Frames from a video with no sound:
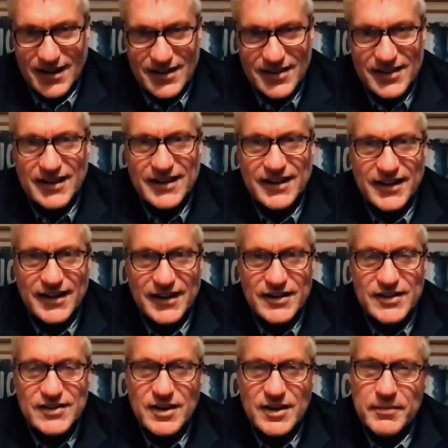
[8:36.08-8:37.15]
I think it
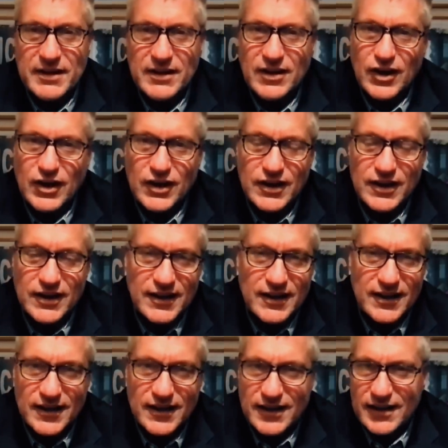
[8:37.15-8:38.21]
is. I mean, look,
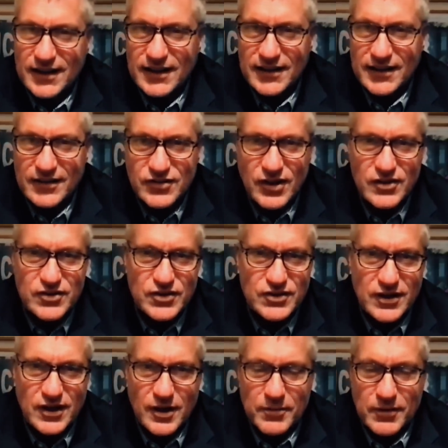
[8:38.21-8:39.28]
judges
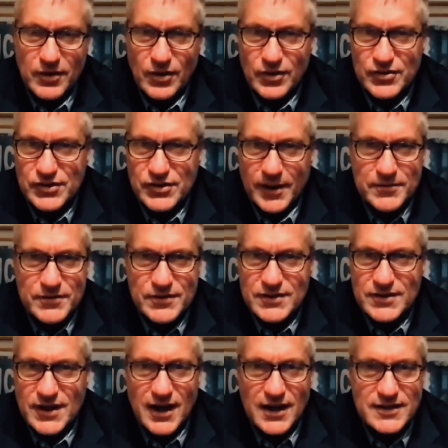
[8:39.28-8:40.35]
come in all shapes and
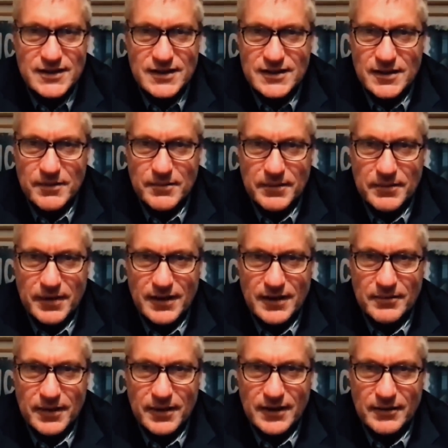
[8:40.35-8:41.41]
sizes. I mean,
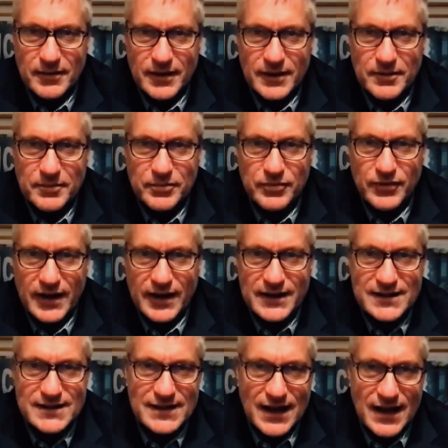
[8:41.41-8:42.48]
my complaint
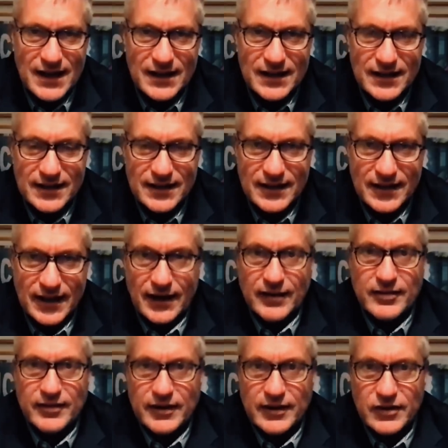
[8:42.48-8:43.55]
is not that I
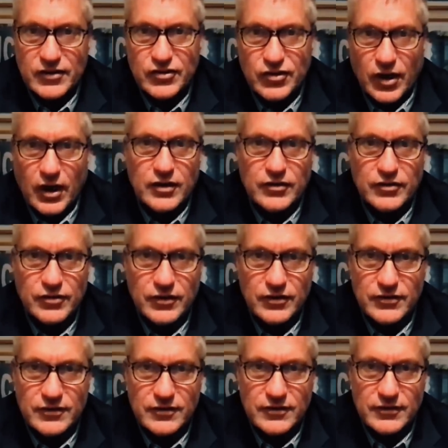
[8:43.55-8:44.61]
think a judge
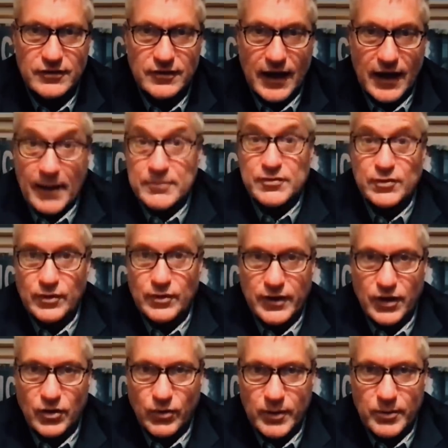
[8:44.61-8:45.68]
should absolutely
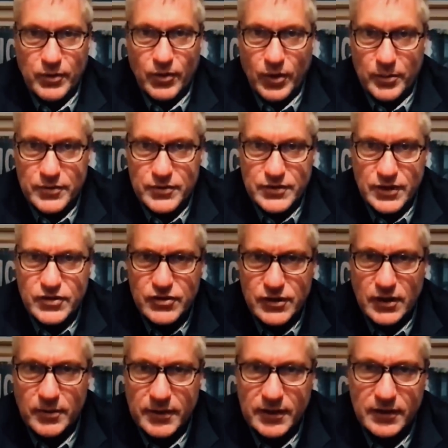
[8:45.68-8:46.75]
agree with our
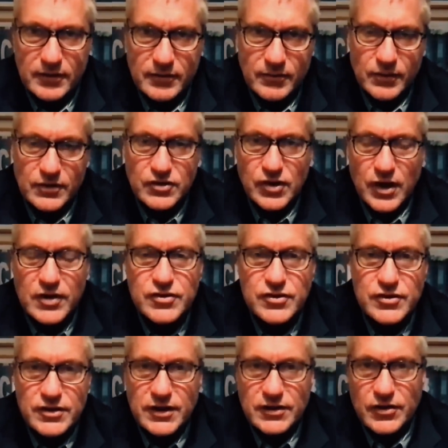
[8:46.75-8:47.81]
position. I mean, what
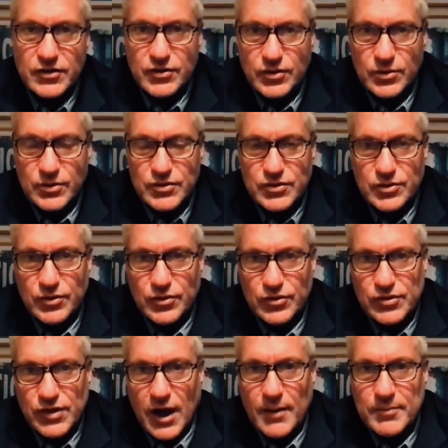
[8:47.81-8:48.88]
judges need to do is do their
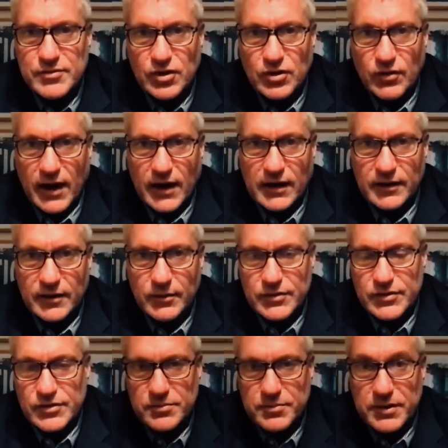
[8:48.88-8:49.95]
jobs correctly,
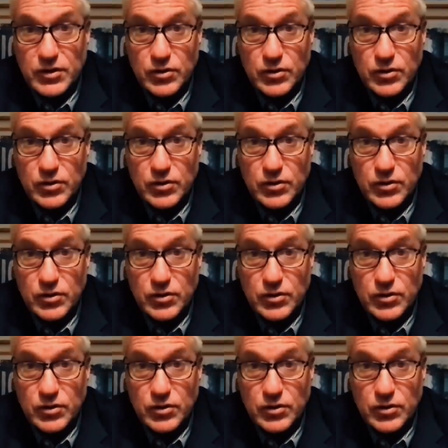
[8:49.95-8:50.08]
which is be